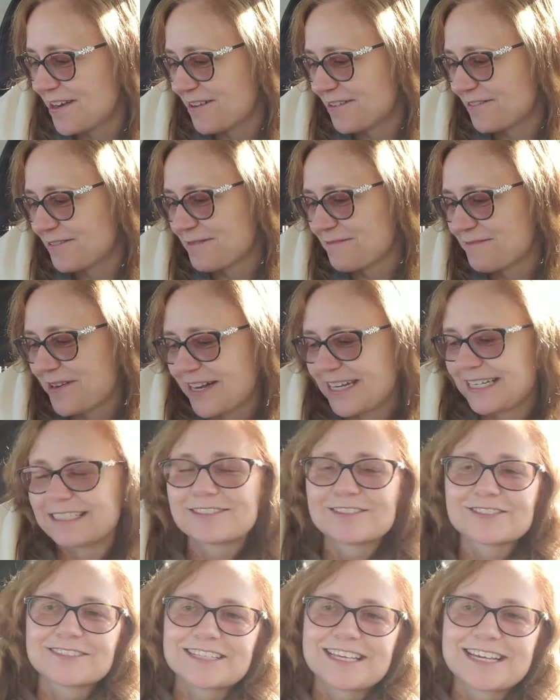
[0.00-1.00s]
a
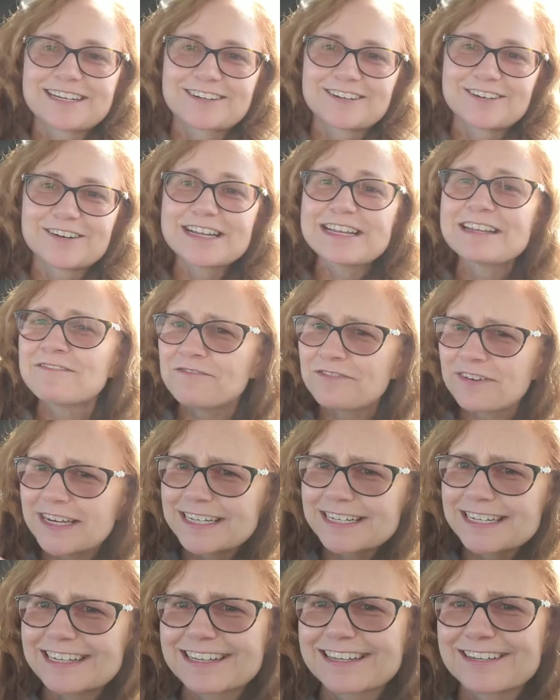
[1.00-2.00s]
reminder letter
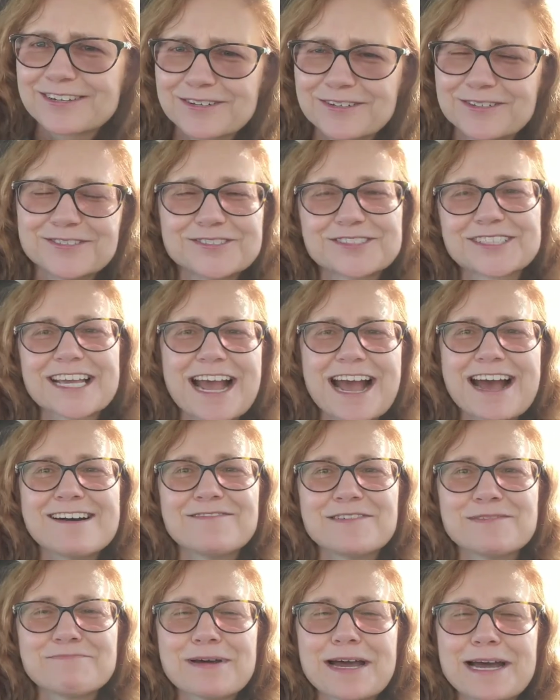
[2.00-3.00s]
inviting you to
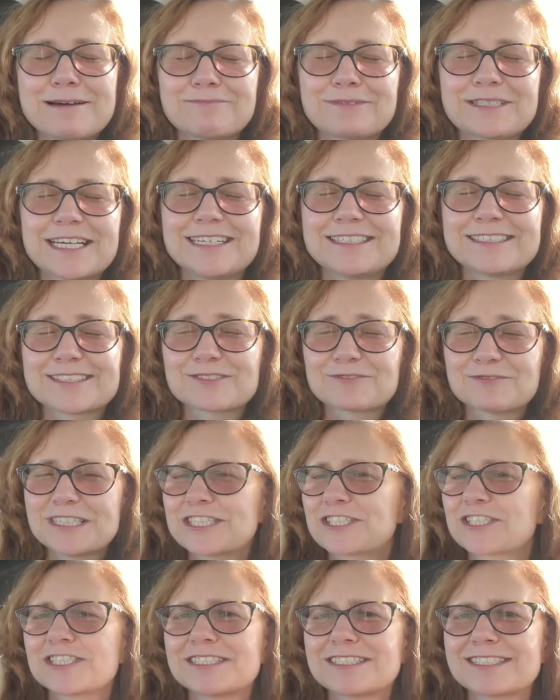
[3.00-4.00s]
have a pap test,
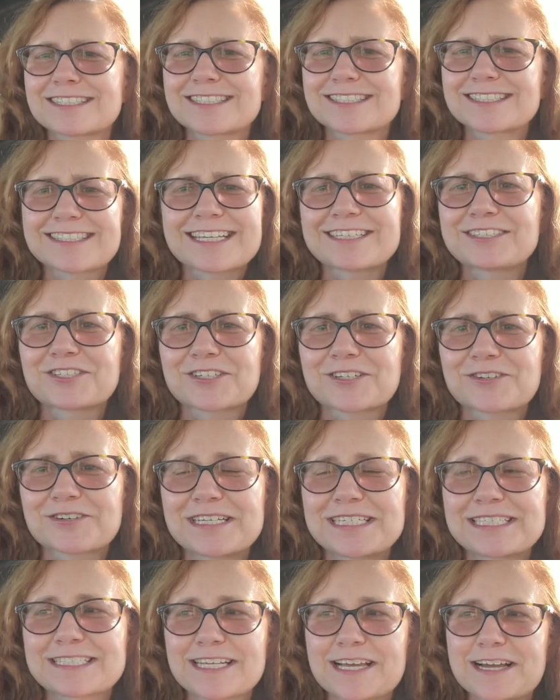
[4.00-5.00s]
which is such a
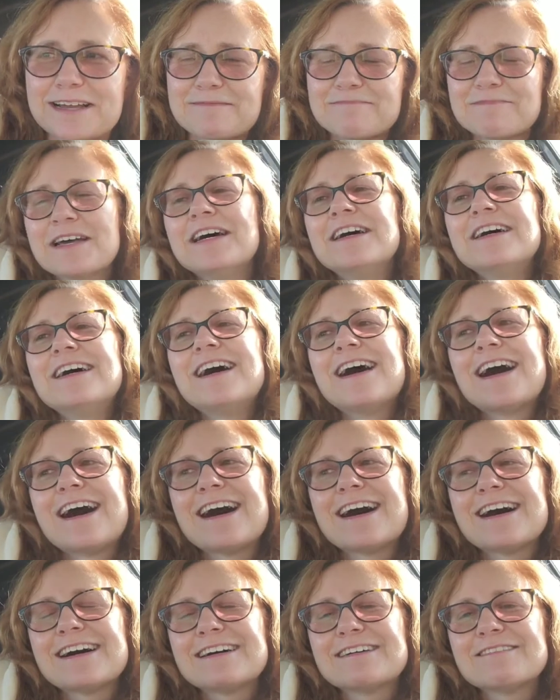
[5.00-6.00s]
great time.
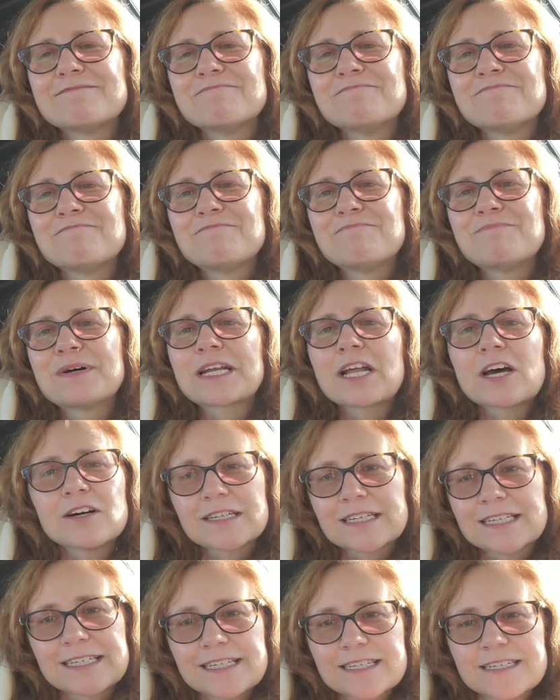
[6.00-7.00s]
Um, but all
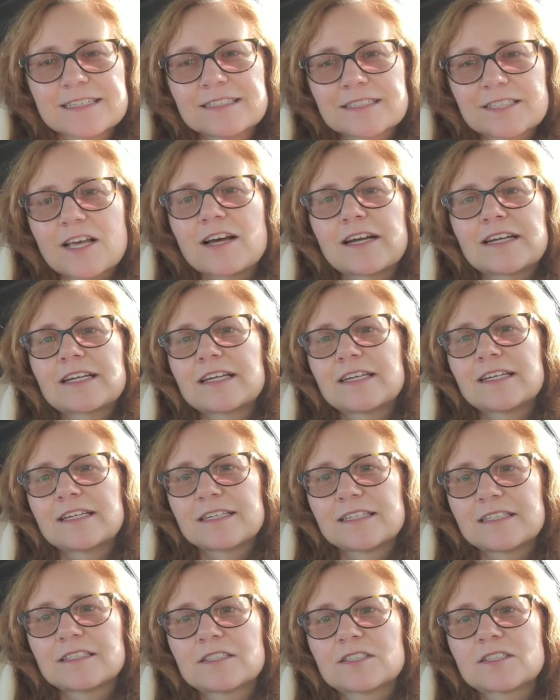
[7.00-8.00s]
getting aside, it
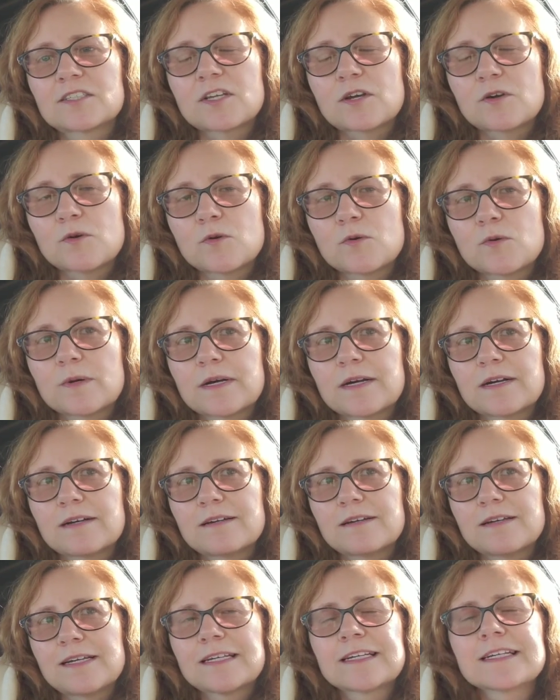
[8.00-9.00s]
is so,
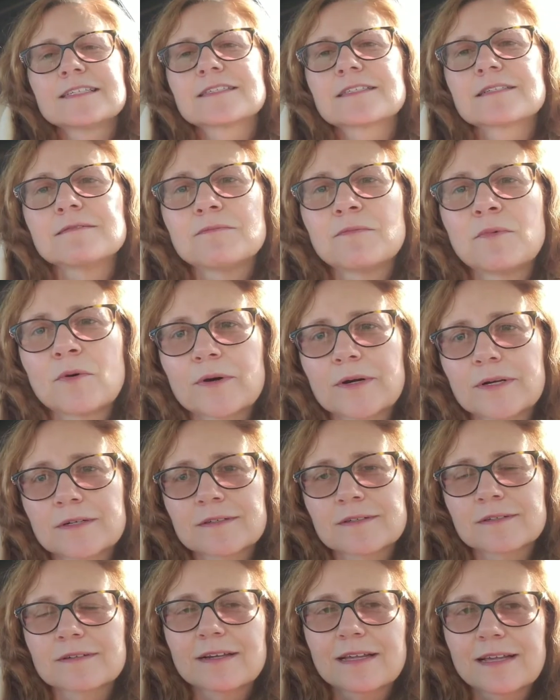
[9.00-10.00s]
it is
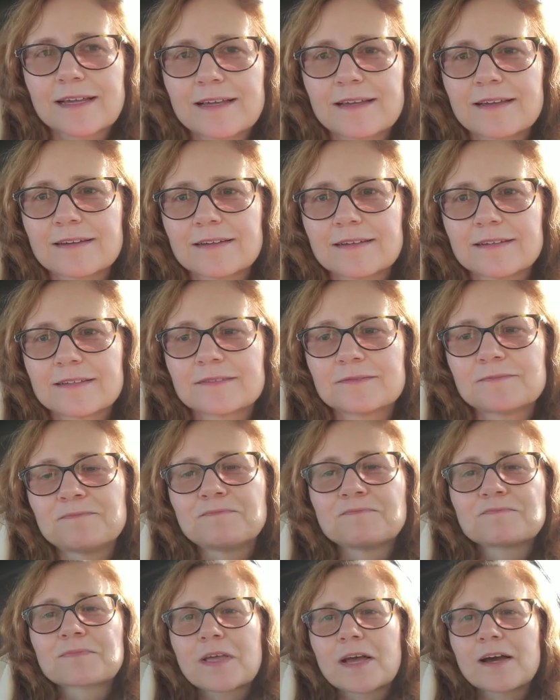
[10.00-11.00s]
important. And
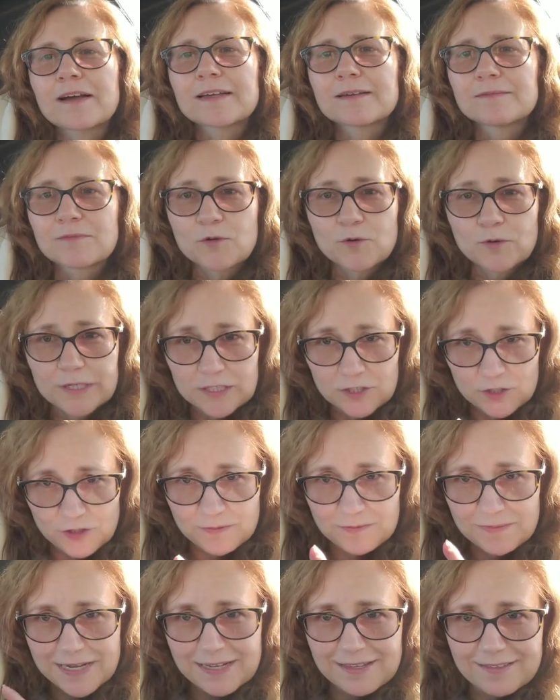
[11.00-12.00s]
I am going
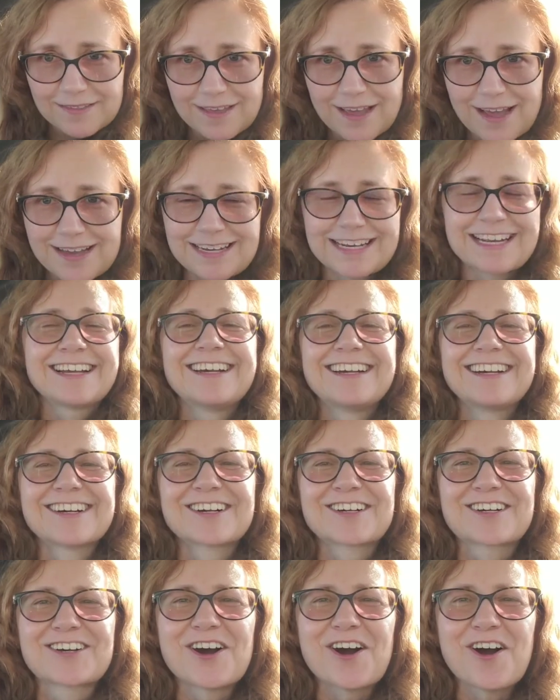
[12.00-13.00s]
to make that
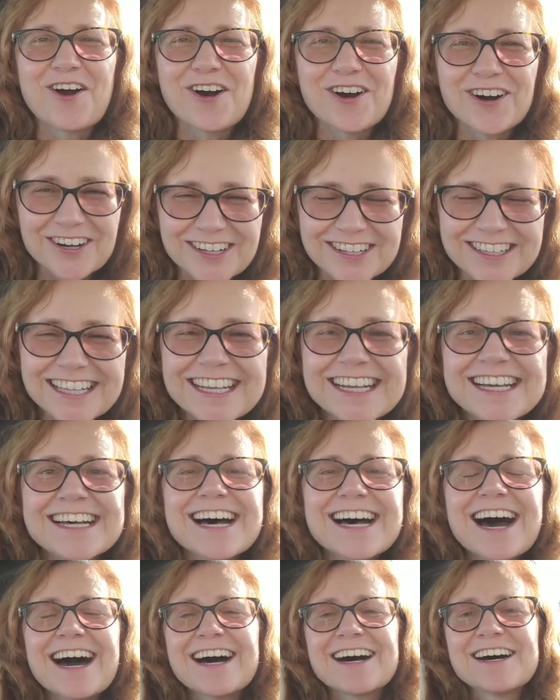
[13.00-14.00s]
call
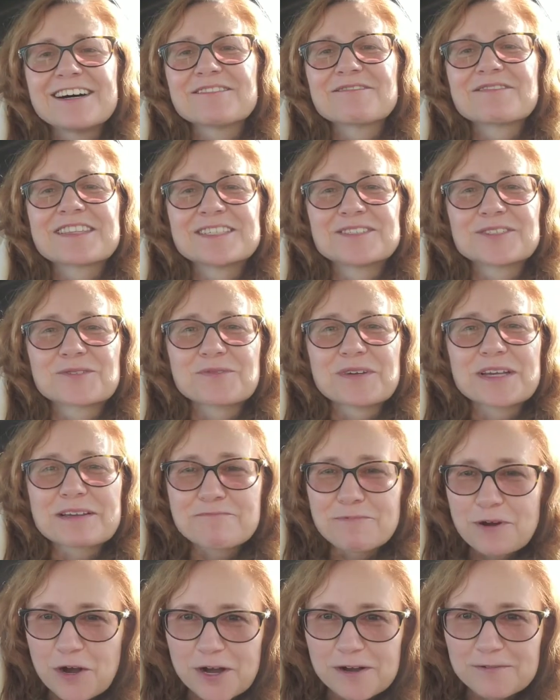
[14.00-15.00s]
um, this
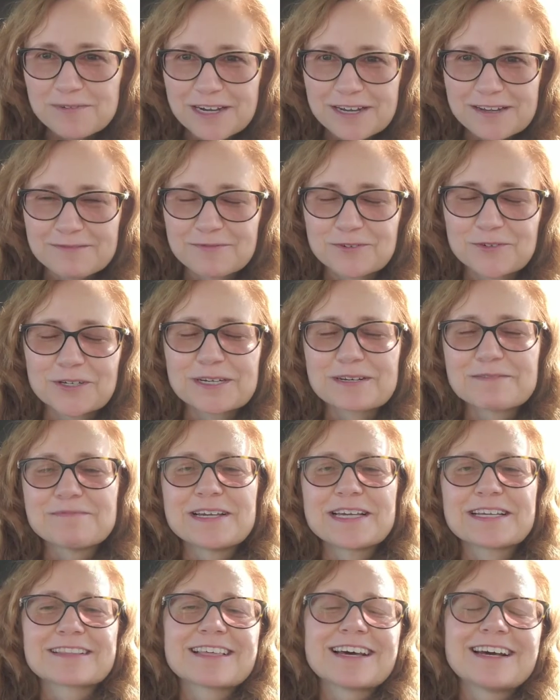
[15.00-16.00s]
week, Mom. I'm going to
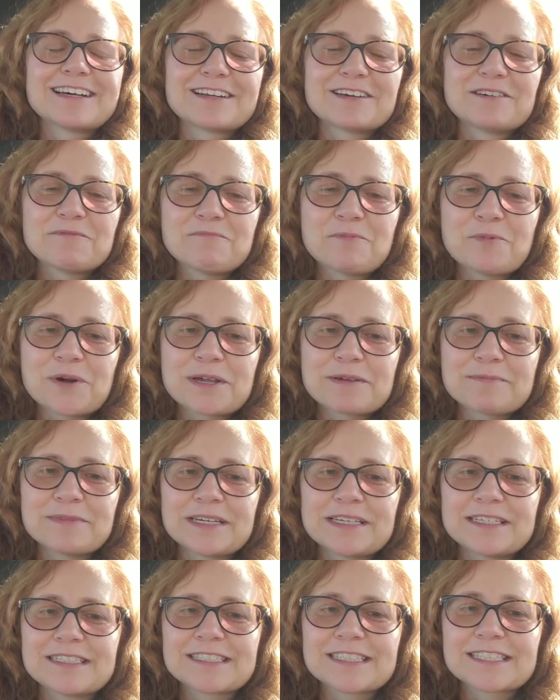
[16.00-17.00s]
make that
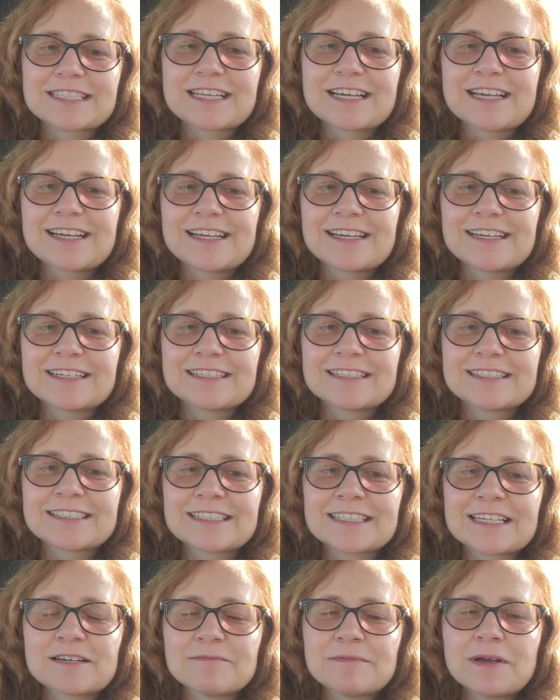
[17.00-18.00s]
appointment.
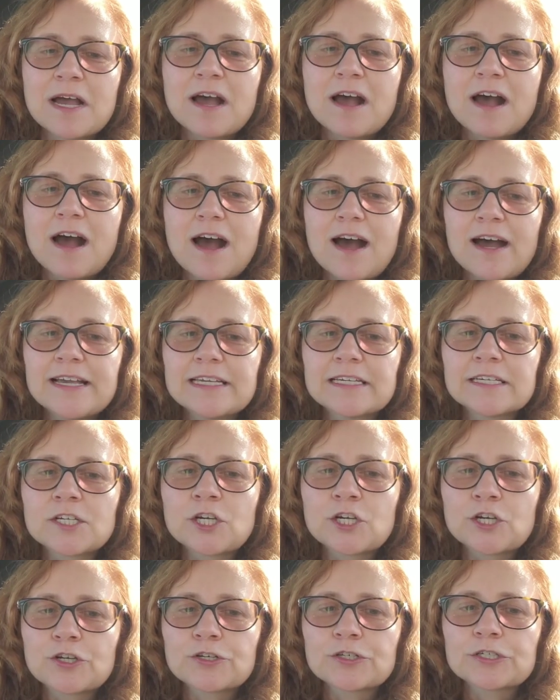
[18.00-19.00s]
And um, I
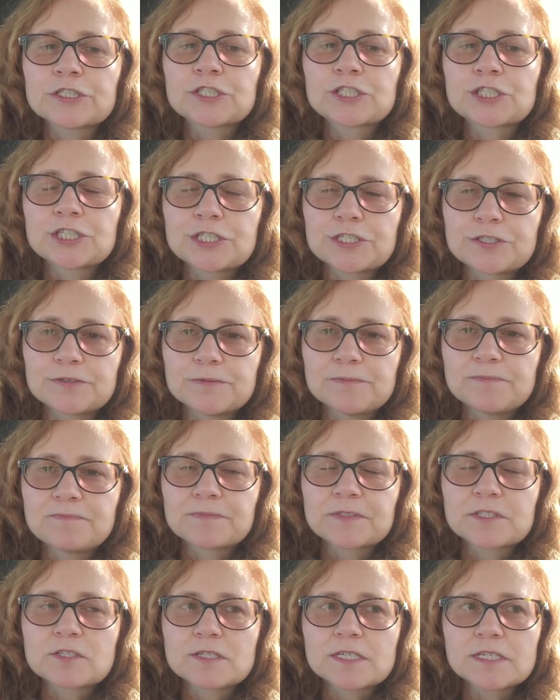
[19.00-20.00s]
encourage you.
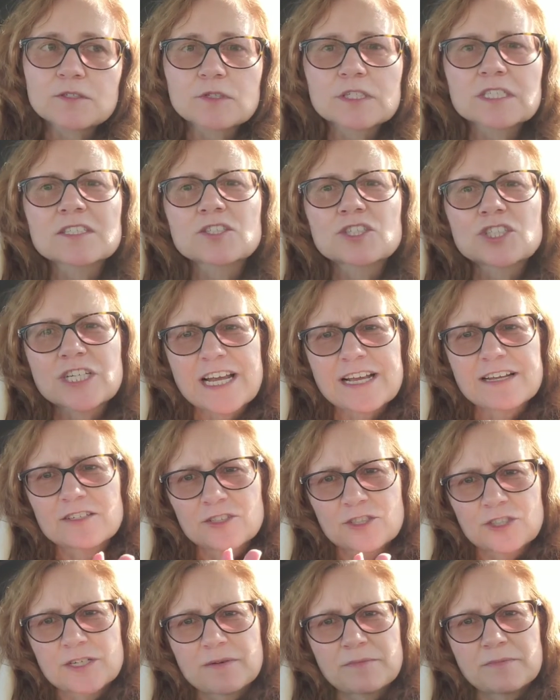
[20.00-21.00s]
So this is
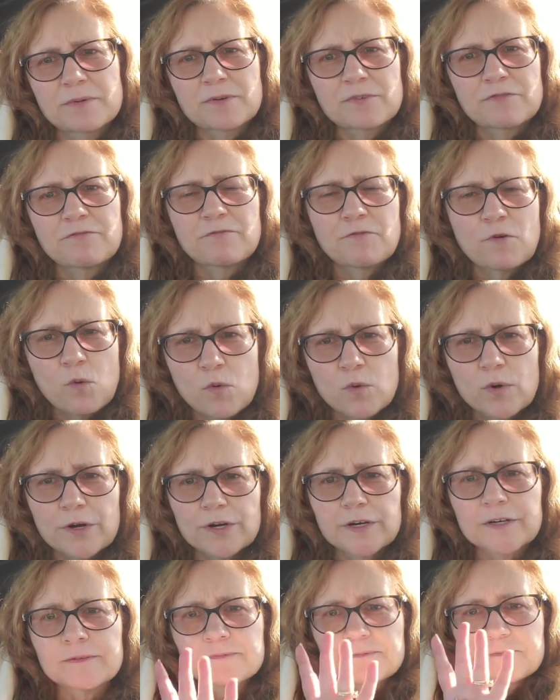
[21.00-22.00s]
challenge number
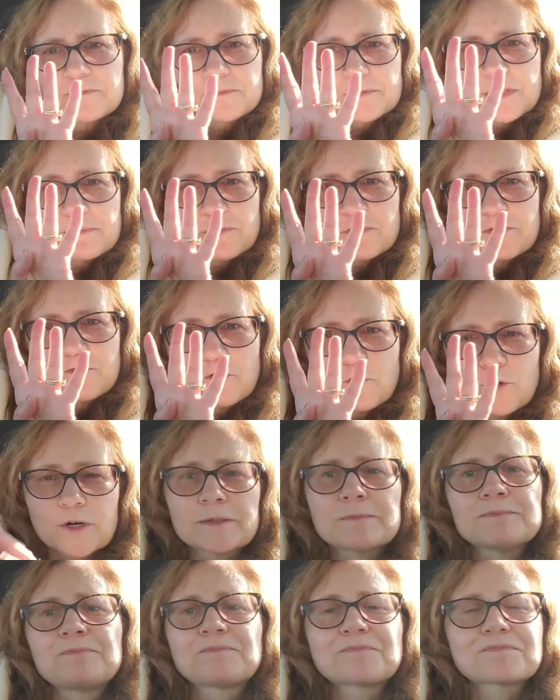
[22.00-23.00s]
four, number
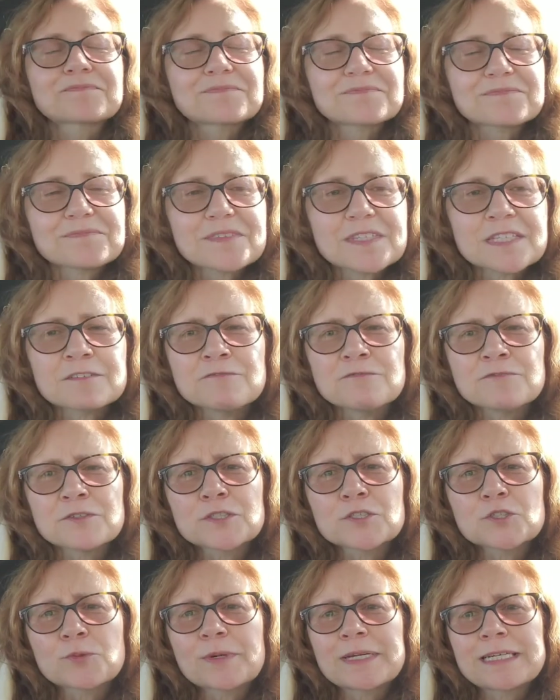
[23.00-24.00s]
four
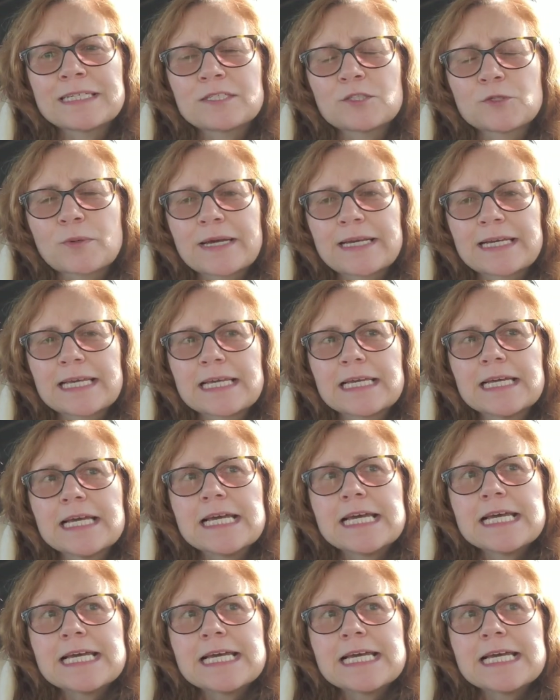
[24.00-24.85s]
for 2020.